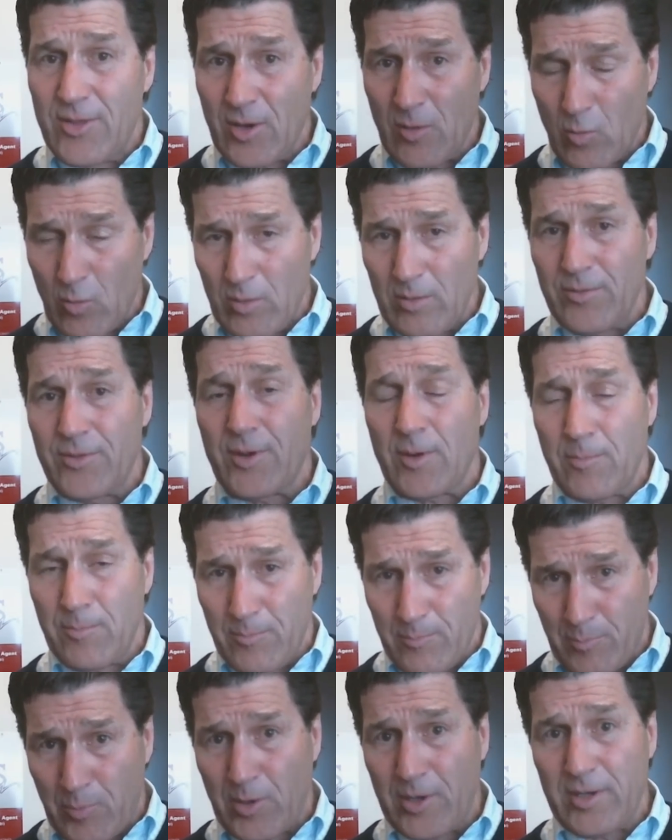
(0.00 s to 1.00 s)
They're
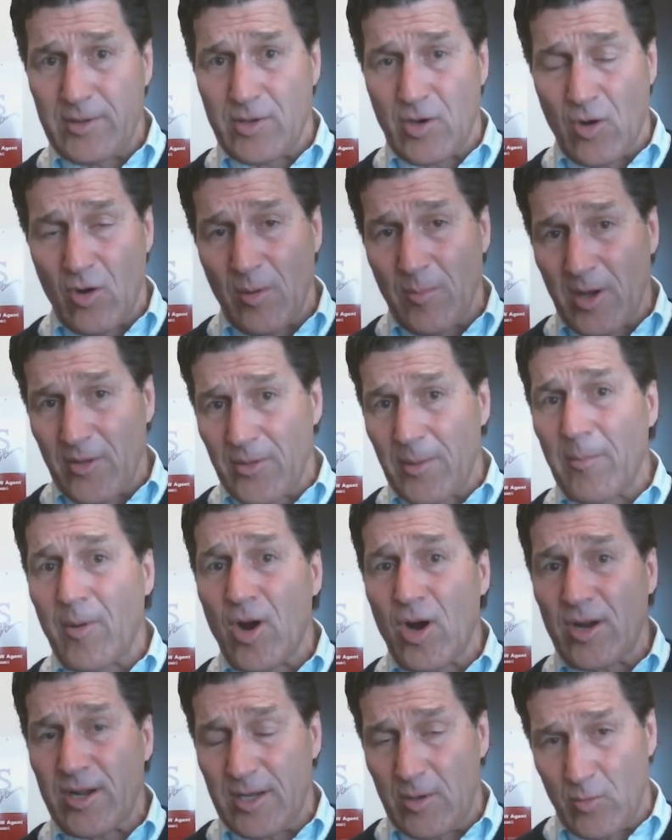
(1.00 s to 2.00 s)
putting their home on the
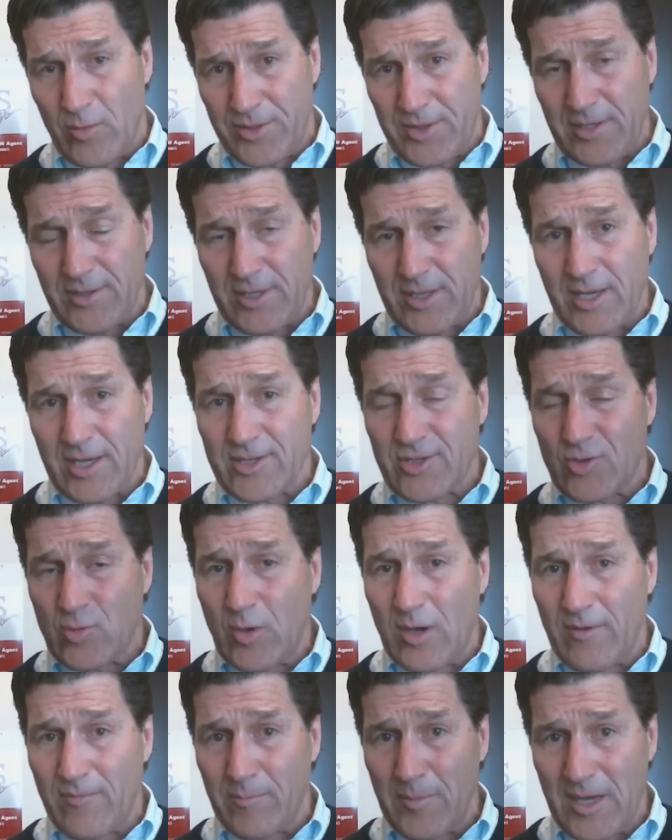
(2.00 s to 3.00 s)
market within the next
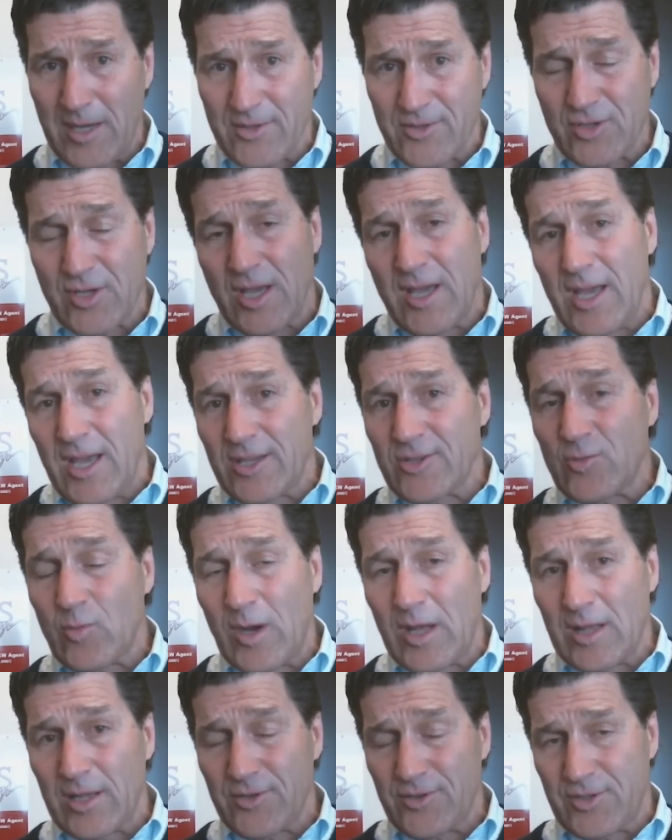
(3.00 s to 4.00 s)
12 months, as
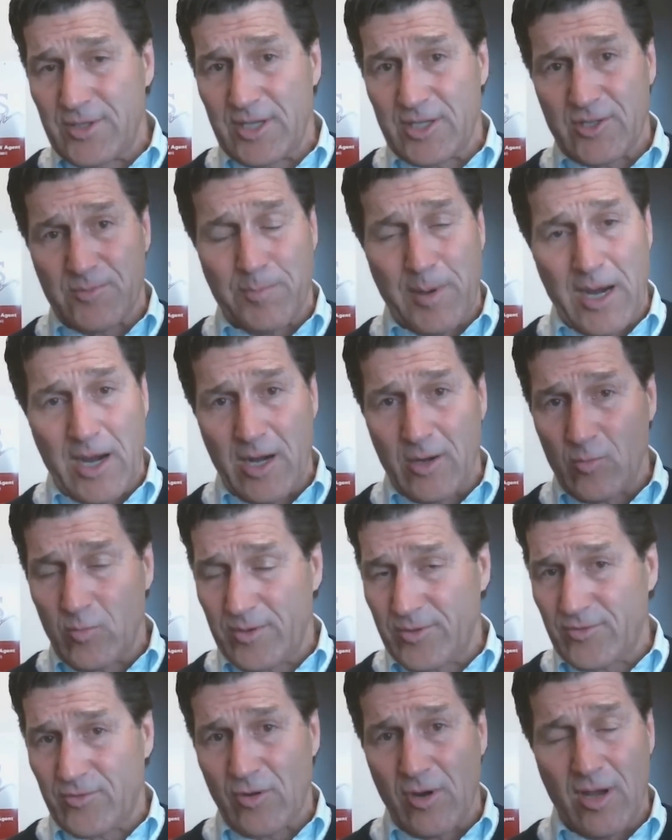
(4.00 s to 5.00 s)
well as the expired,
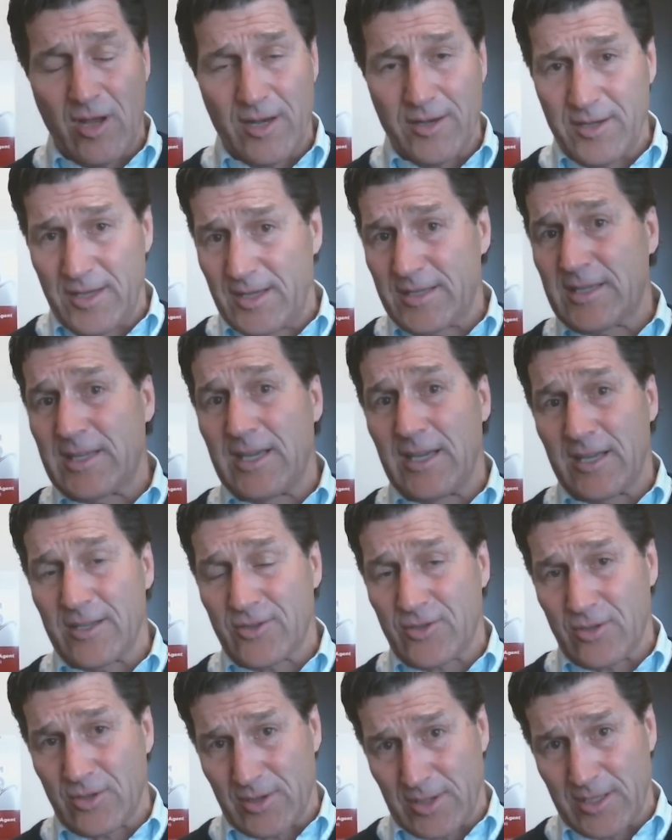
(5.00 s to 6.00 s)
withdrawn, and
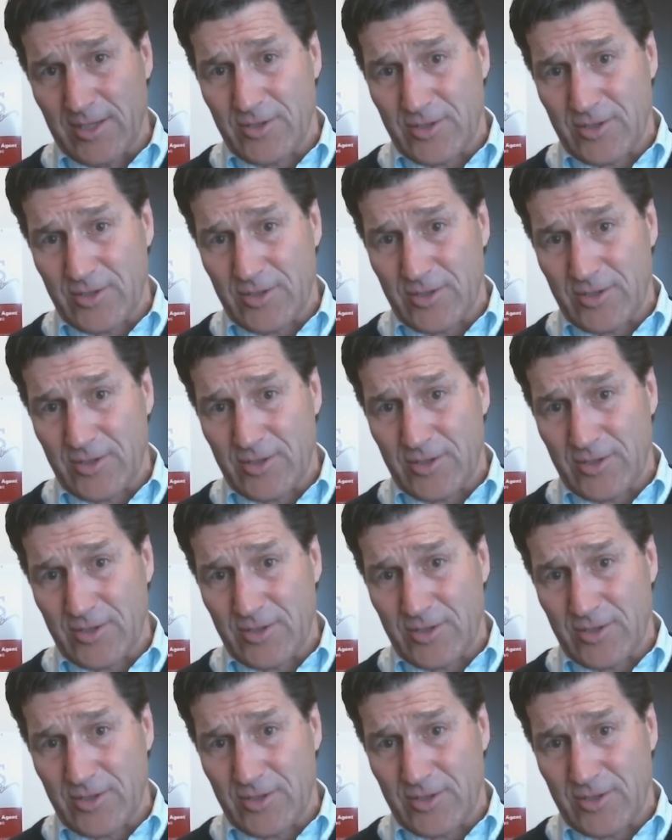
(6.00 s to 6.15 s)
canceled